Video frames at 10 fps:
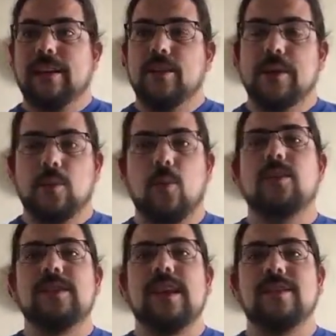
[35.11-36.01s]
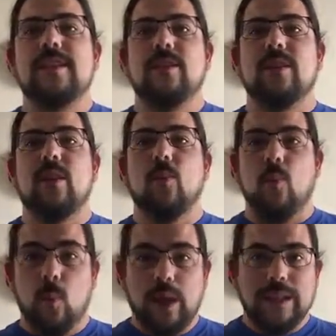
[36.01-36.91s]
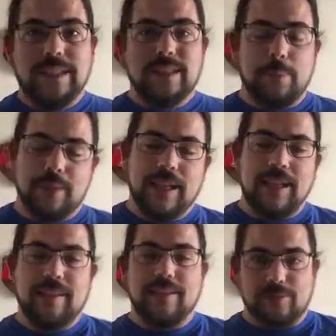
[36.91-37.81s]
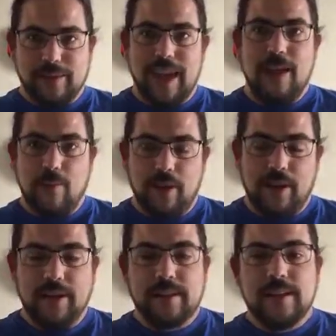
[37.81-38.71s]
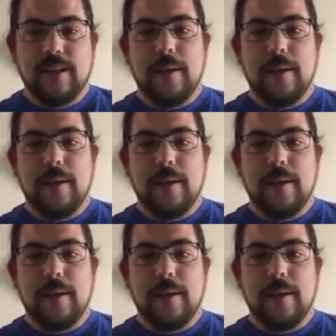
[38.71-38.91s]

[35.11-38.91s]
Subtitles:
you know, in worst case scenario, willing to play this game with us.